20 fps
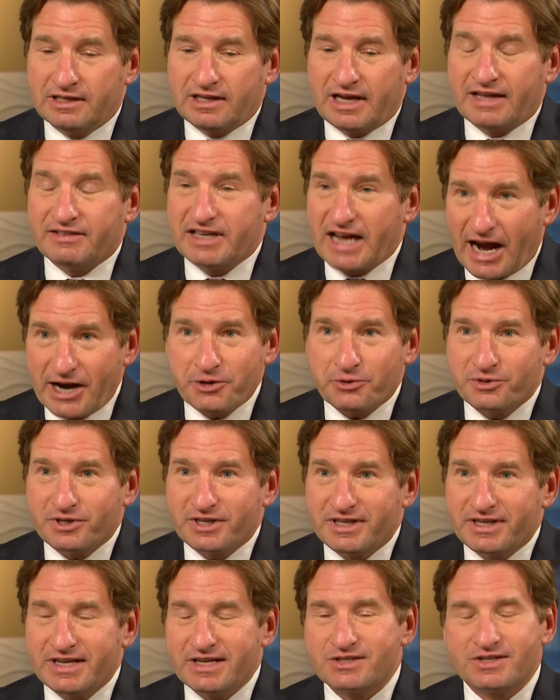And the
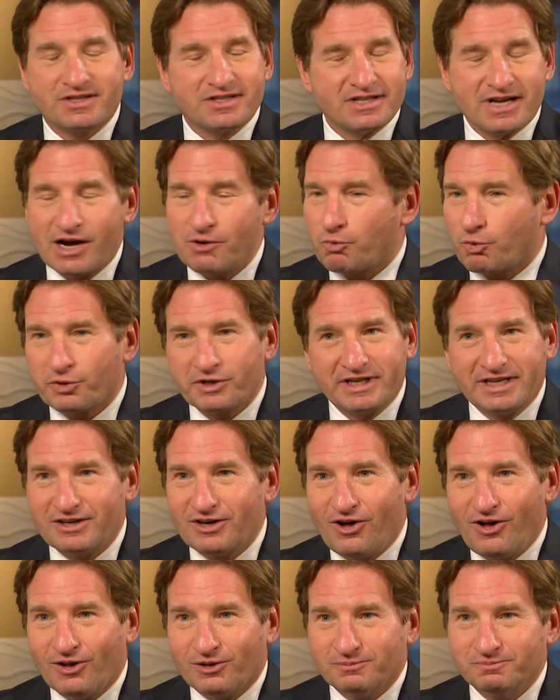irony is it's not working at
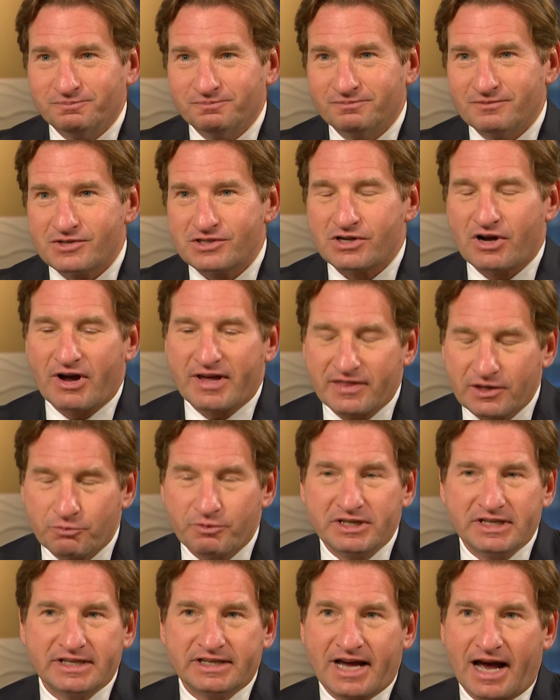all. So I think
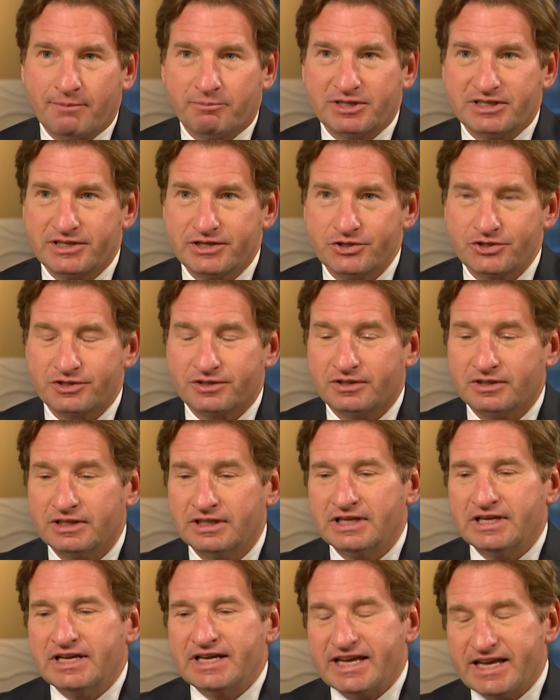we need competition
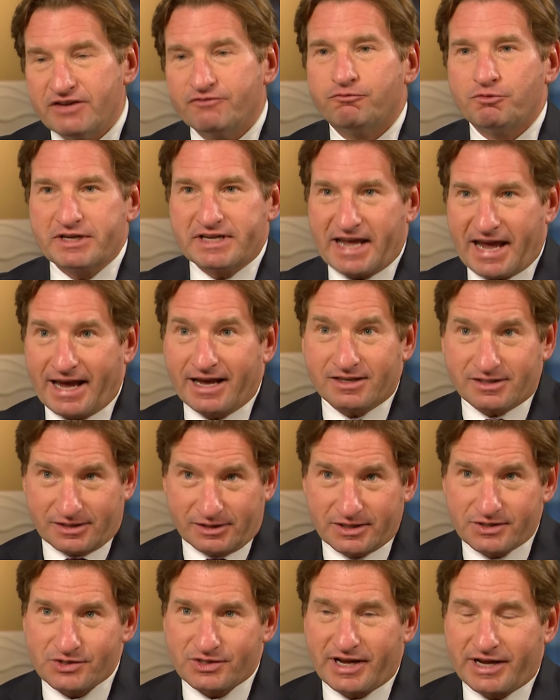if we can't,
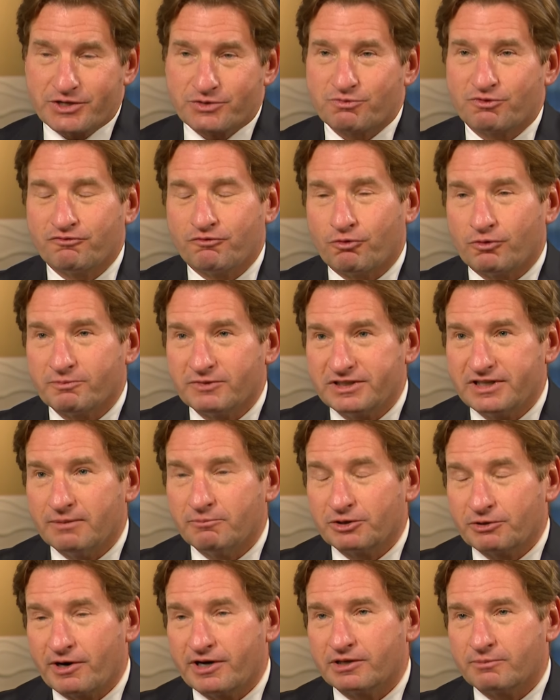in this case, reform the
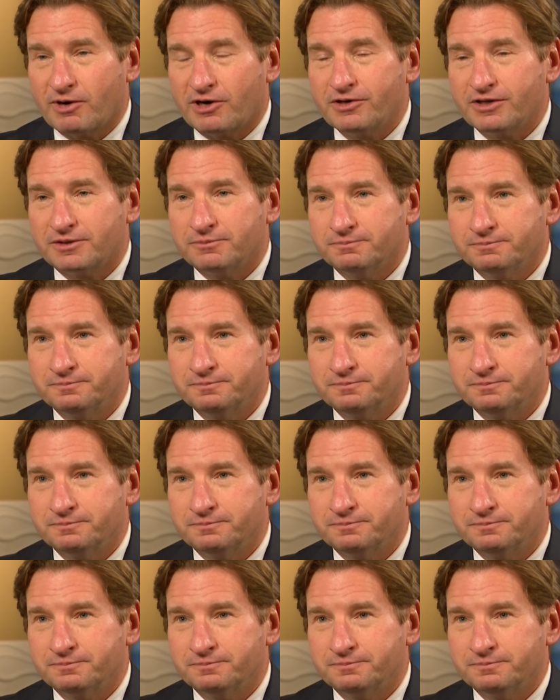Democratic Party.